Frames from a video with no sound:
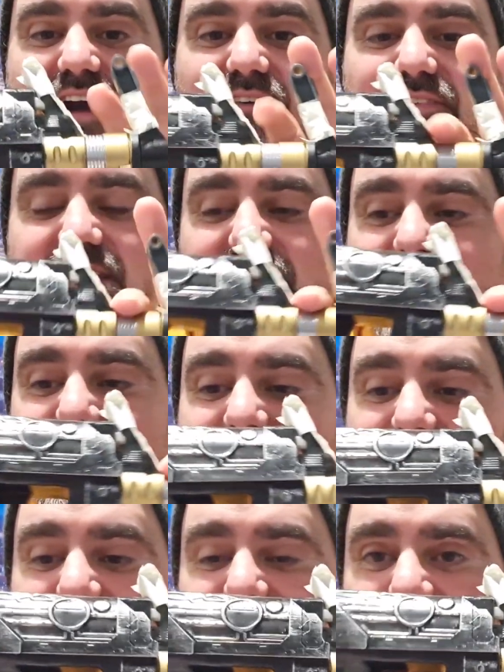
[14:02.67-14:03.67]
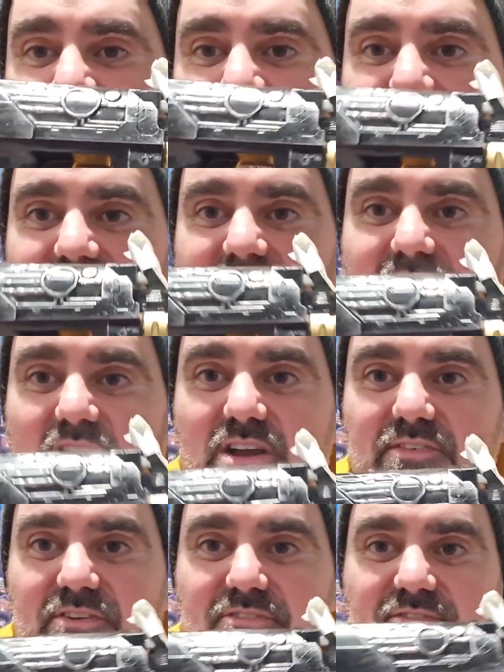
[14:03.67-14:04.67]
how the kind
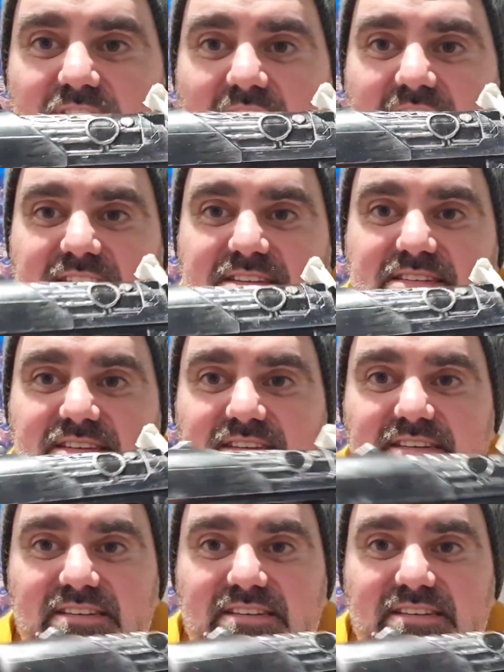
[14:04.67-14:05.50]
of effect